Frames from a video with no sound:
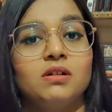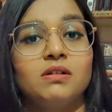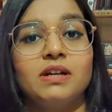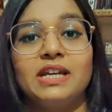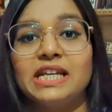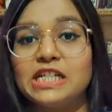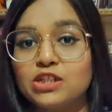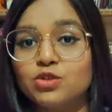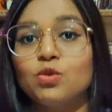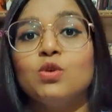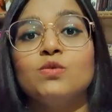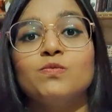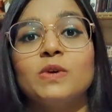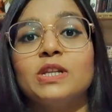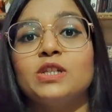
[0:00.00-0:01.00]
in a
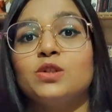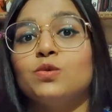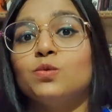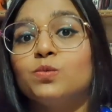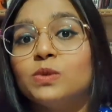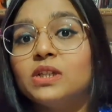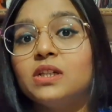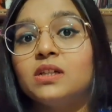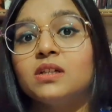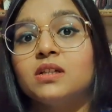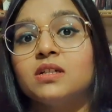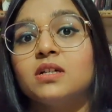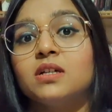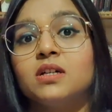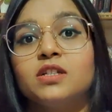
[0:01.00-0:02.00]
zone when you will
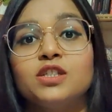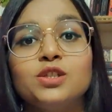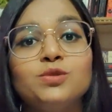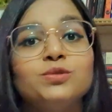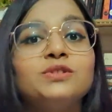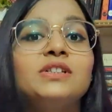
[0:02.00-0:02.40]
use the